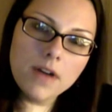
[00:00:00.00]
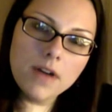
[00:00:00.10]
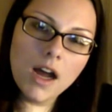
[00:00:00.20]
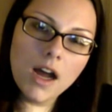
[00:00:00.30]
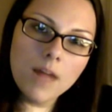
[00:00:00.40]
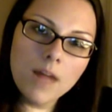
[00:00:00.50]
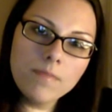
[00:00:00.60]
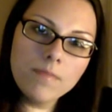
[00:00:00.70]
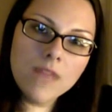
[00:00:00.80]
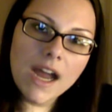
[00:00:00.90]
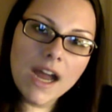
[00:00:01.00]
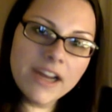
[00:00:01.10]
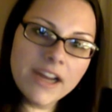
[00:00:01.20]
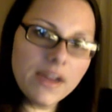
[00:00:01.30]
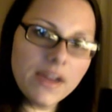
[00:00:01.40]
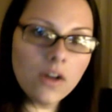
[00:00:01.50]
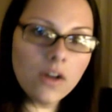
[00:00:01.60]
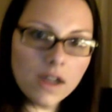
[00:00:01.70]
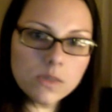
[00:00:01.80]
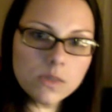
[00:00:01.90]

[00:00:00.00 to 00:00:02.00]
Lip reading: I know the hair loss